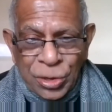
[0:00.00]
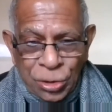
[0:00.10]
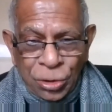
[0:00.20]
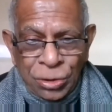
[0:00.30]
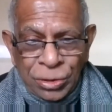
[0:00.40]

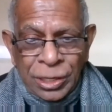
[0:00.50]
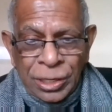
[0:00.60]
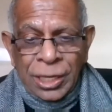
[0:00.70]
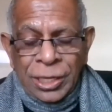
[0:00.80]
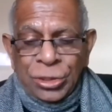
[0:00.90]
You know?
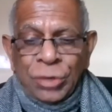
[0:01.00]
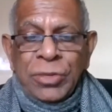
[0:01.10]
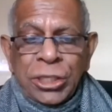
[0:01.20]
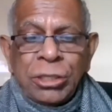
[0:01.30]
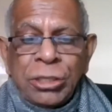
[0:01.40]
So
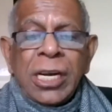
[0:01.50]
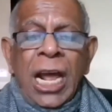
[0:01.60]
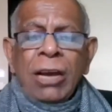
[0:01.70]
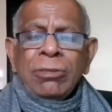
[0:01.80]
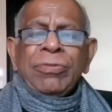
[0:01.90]
we should
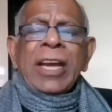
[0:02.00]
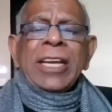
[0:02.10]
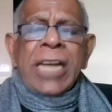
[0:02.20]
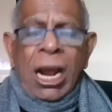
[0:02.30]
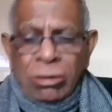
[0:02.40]
now
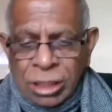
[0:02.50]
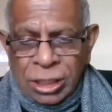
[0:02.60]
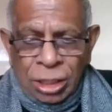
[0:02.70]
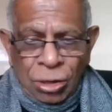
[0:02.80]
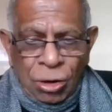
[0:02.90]
find out,
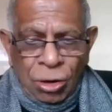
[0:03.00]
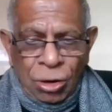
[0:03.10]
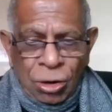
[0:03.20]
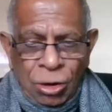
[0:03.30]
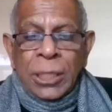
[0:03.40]
you know,